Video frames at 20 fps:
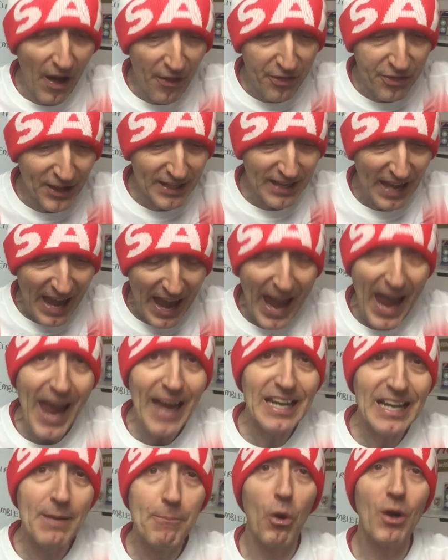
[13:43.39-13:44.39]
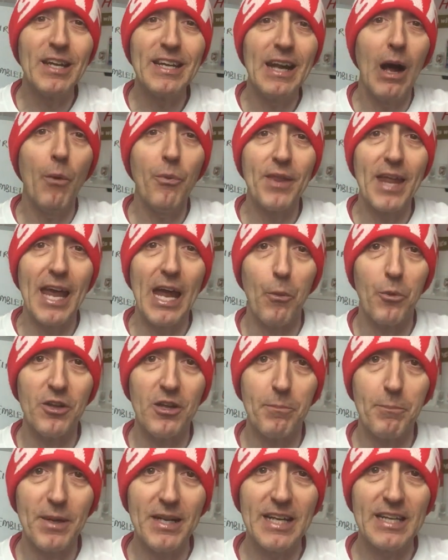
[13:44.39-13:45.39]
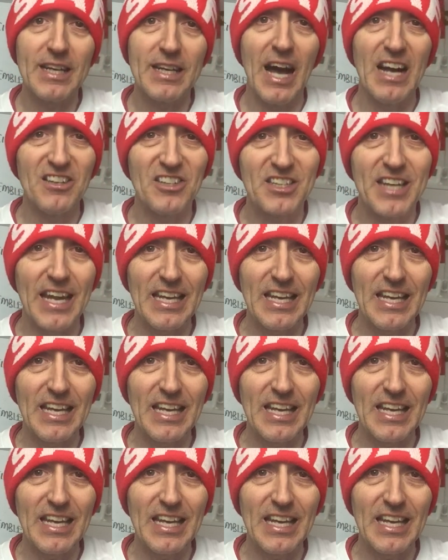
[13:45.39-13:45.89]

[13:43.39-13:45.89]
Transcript: I think anybody out there with a bit of cash,